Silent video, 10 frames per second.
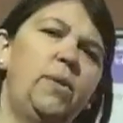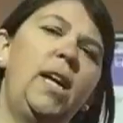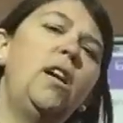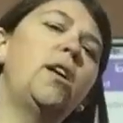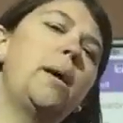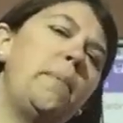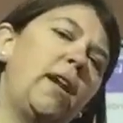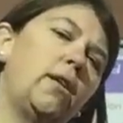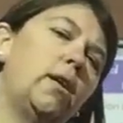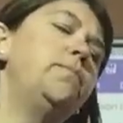It'll get
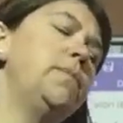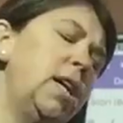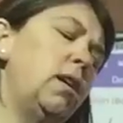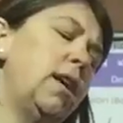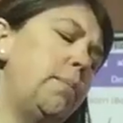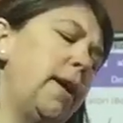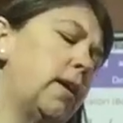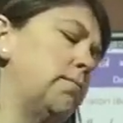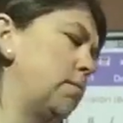better though. It'll get better.